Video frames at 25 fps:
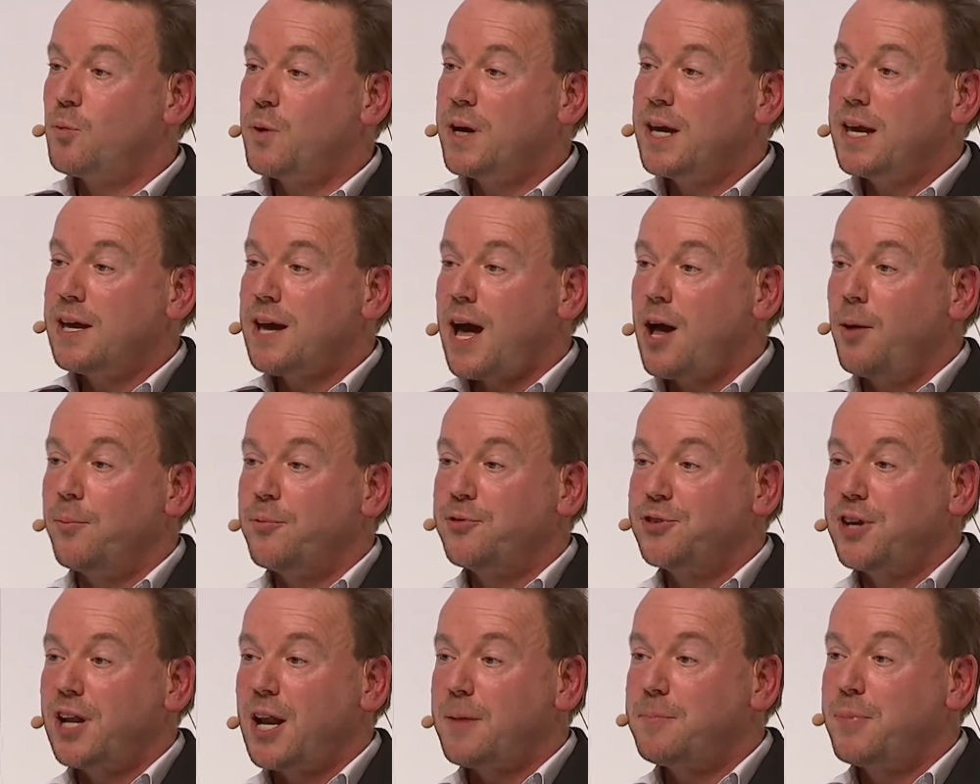We helped
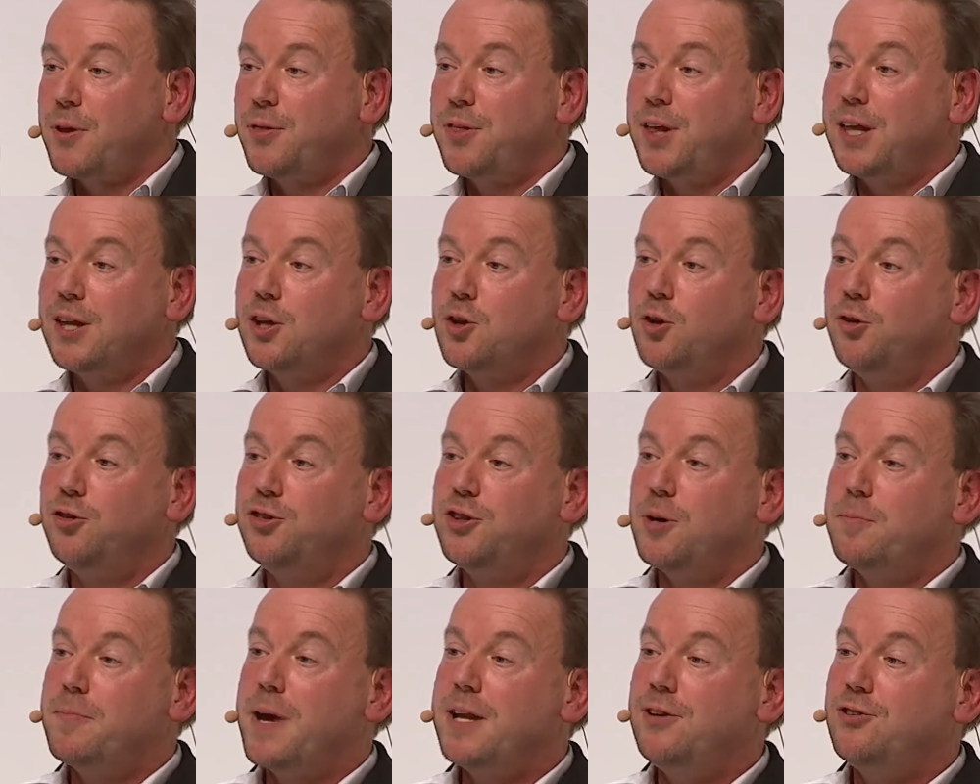set up a thing called
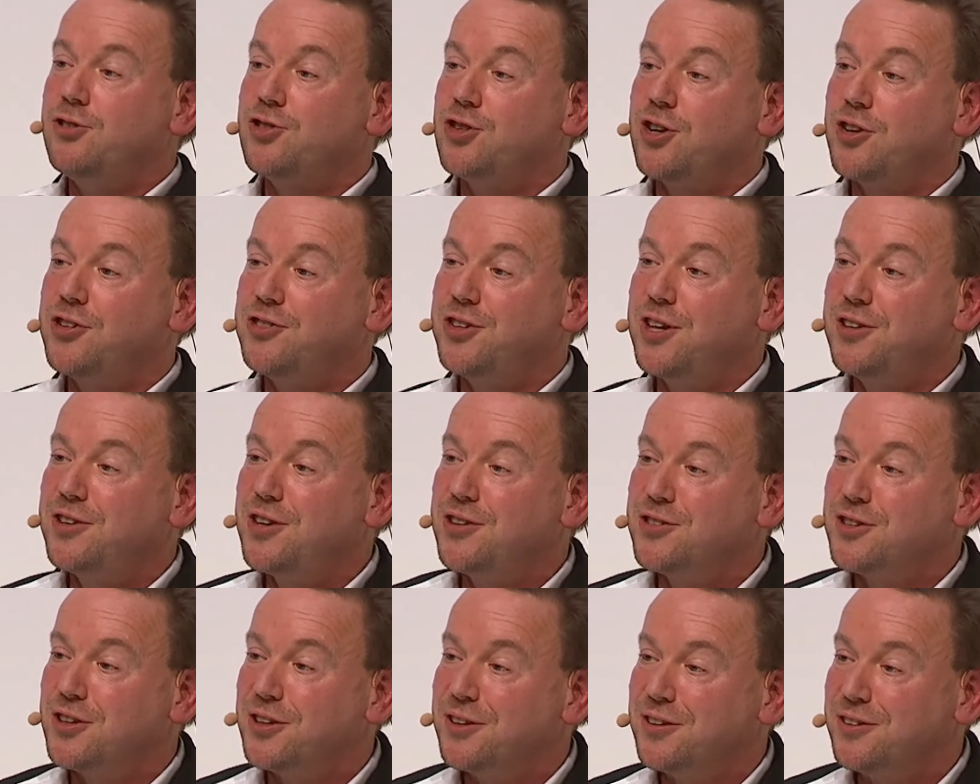Dementia
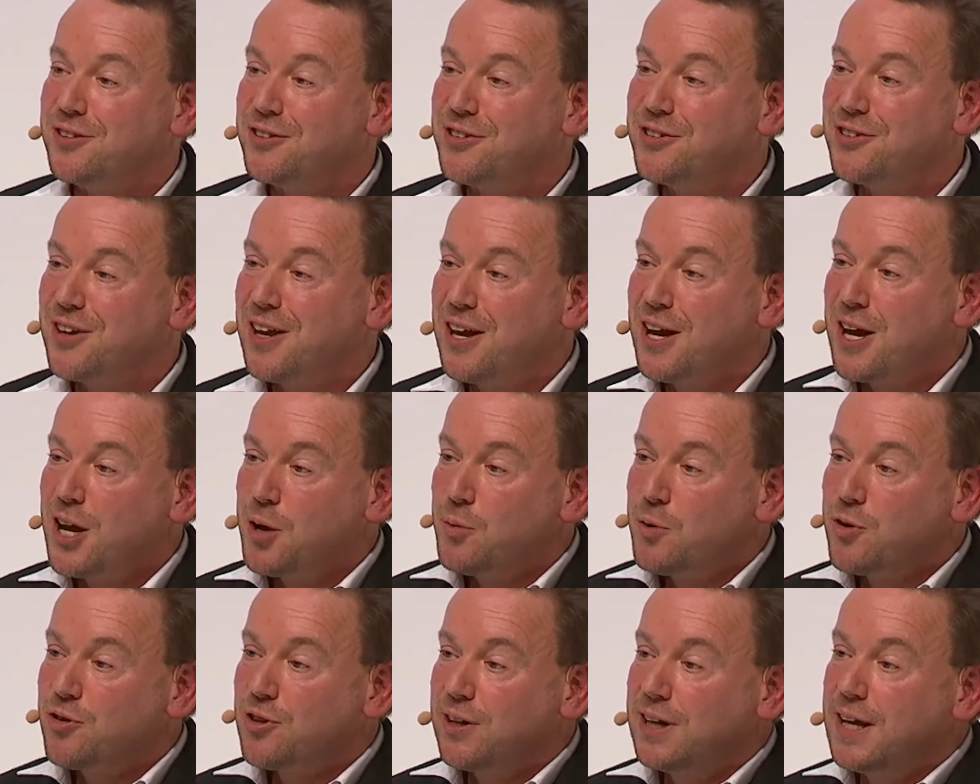Citizens,
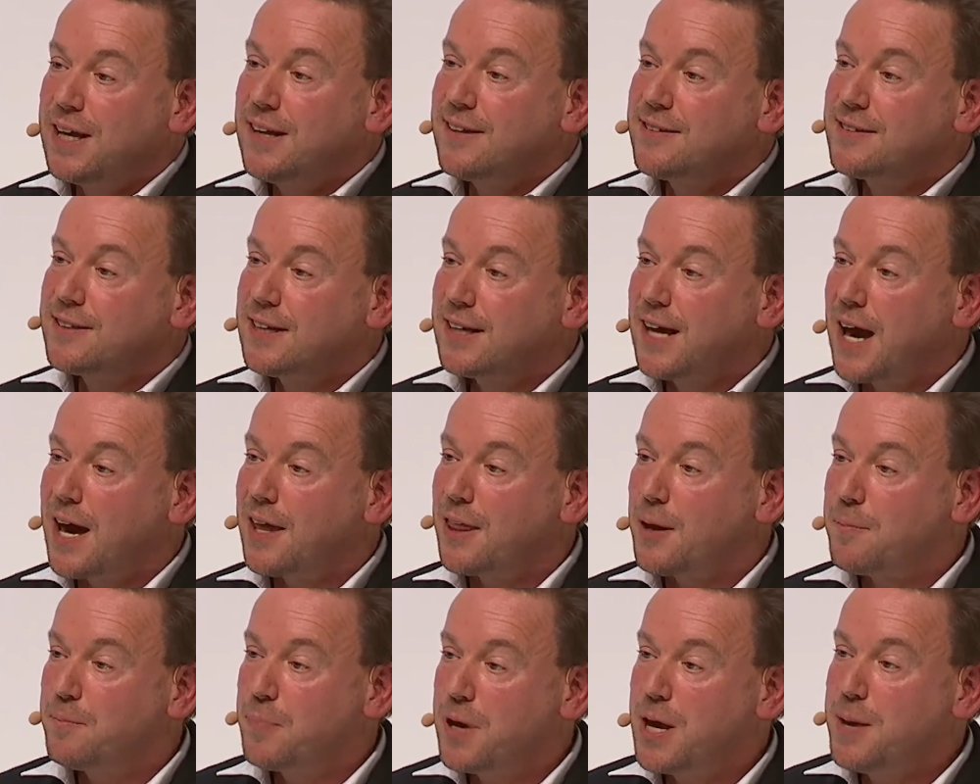which links
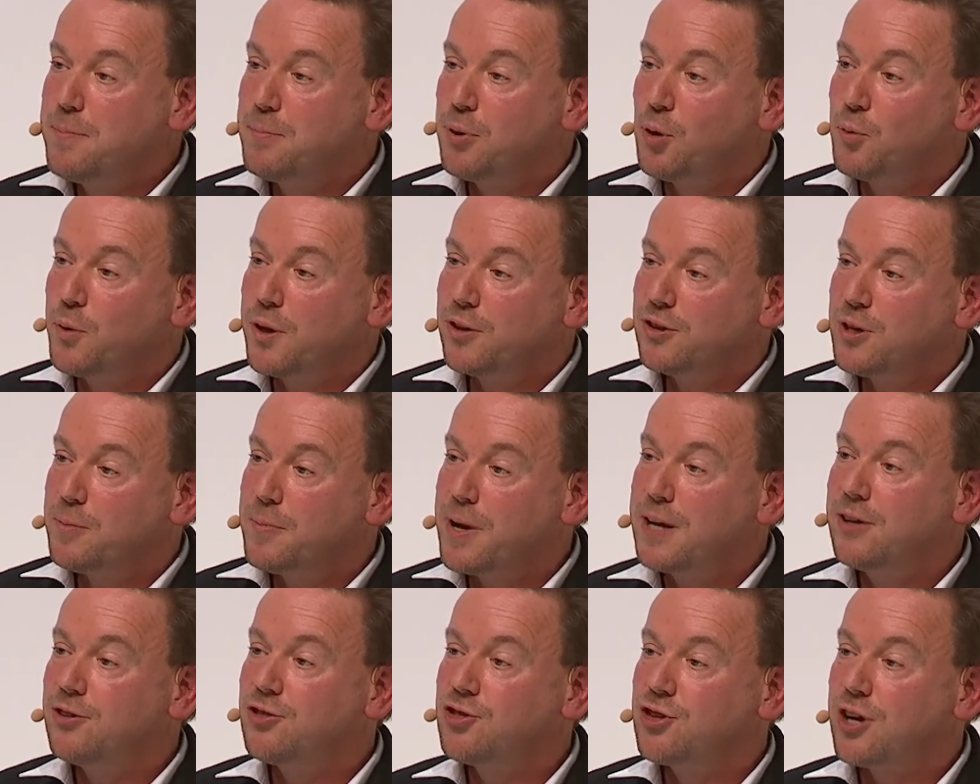together people with
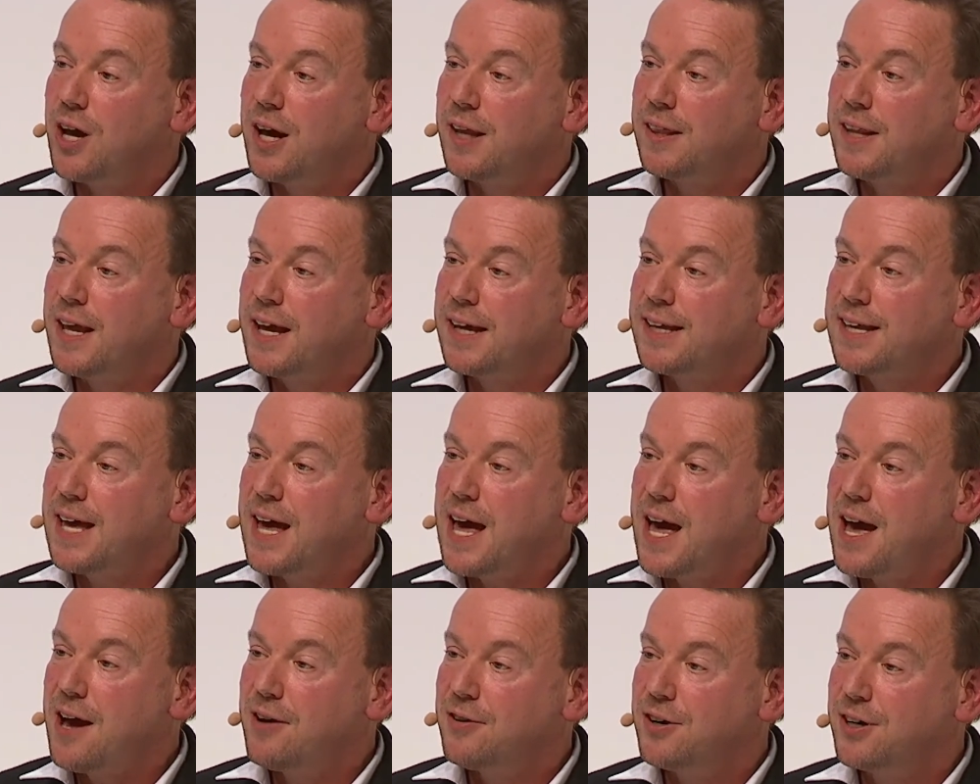dementia and their
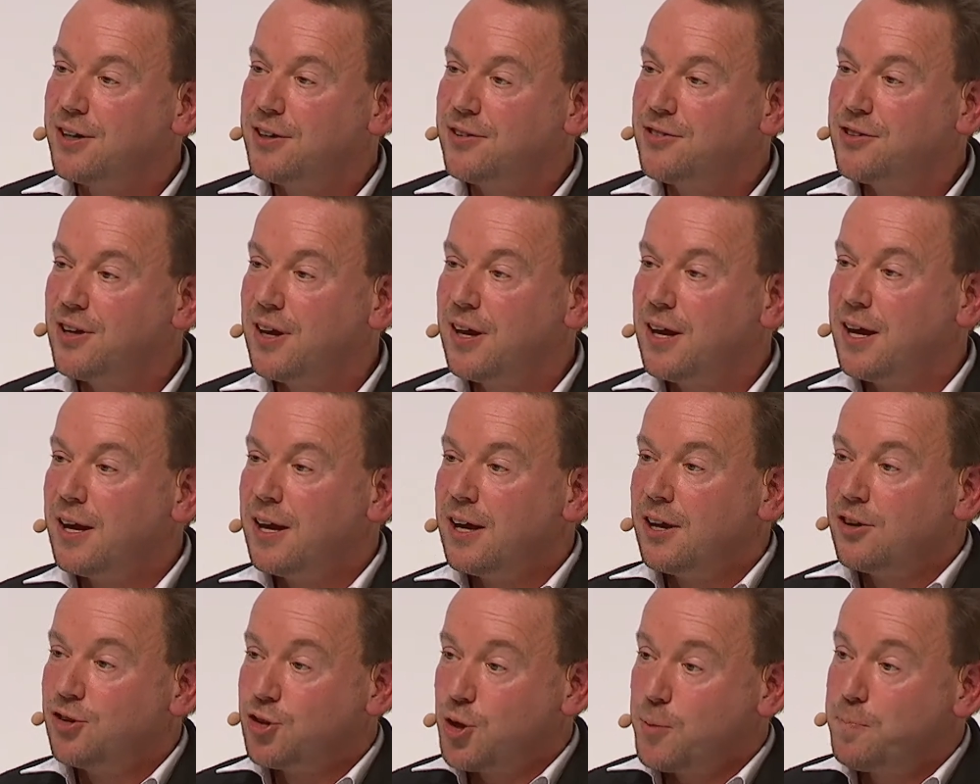carers
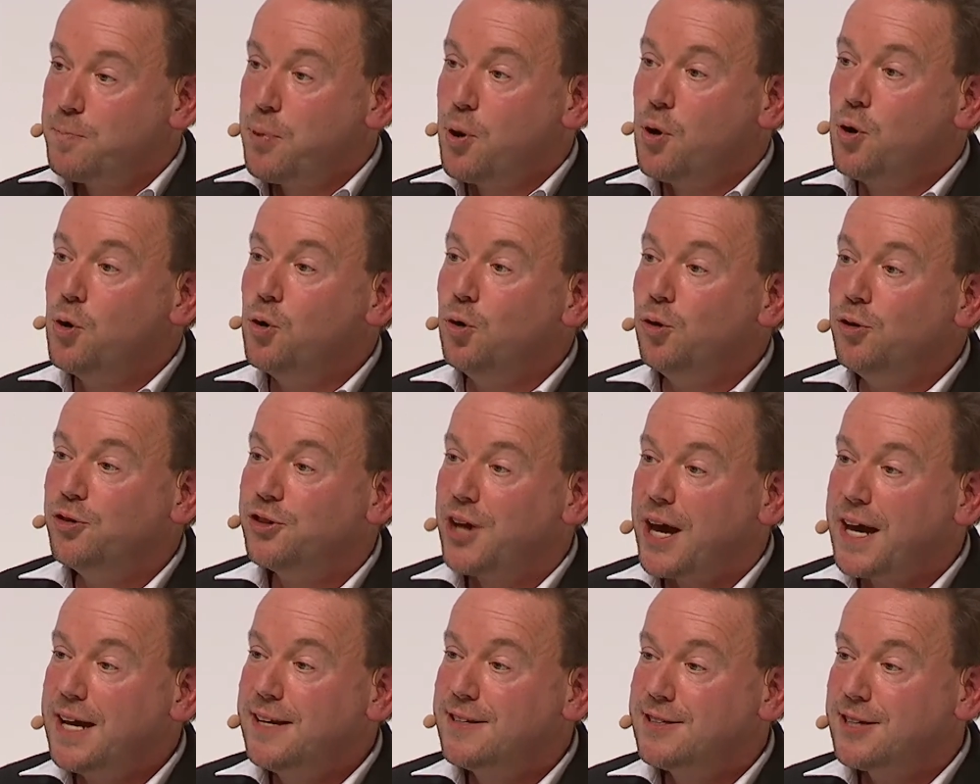to pool
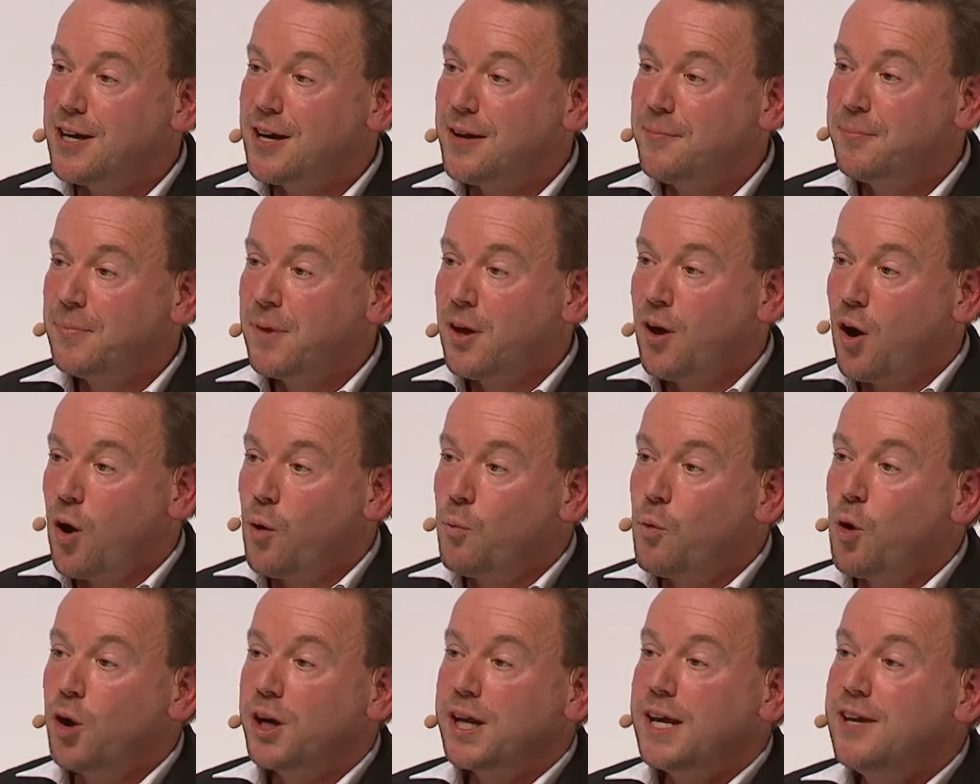data
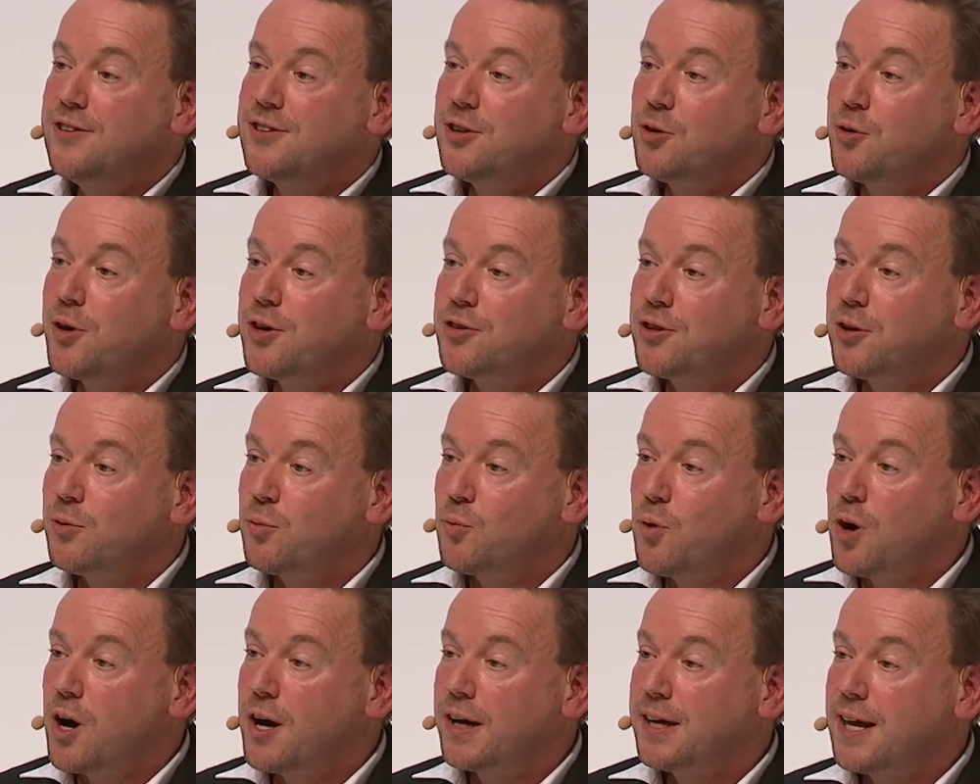on what is or isn't
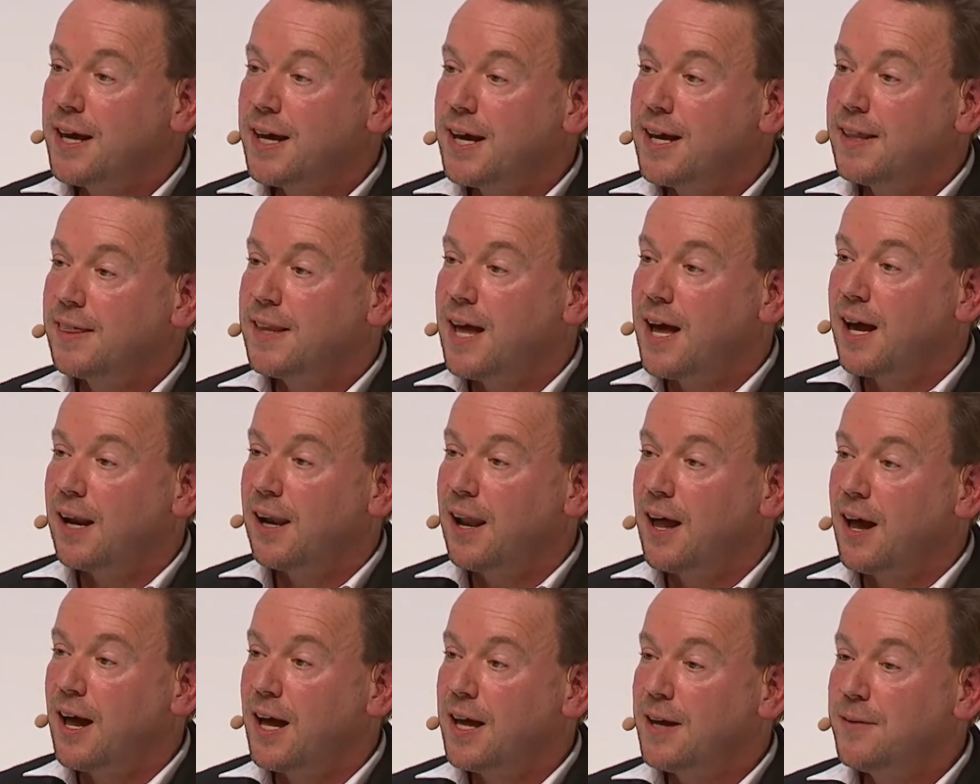working in their
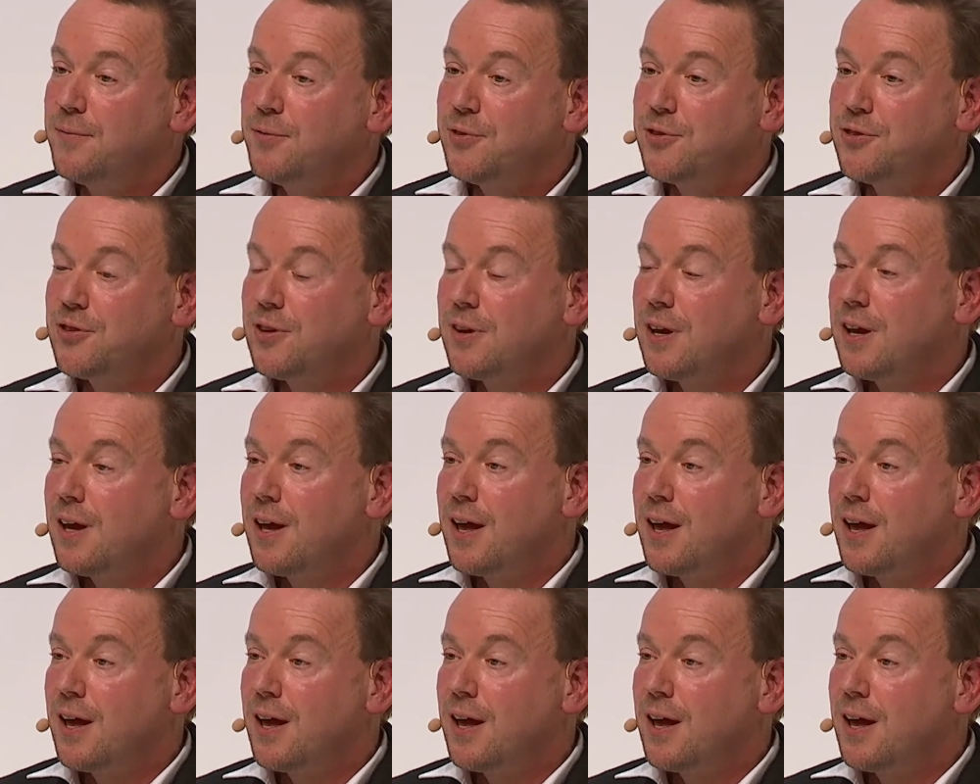lives,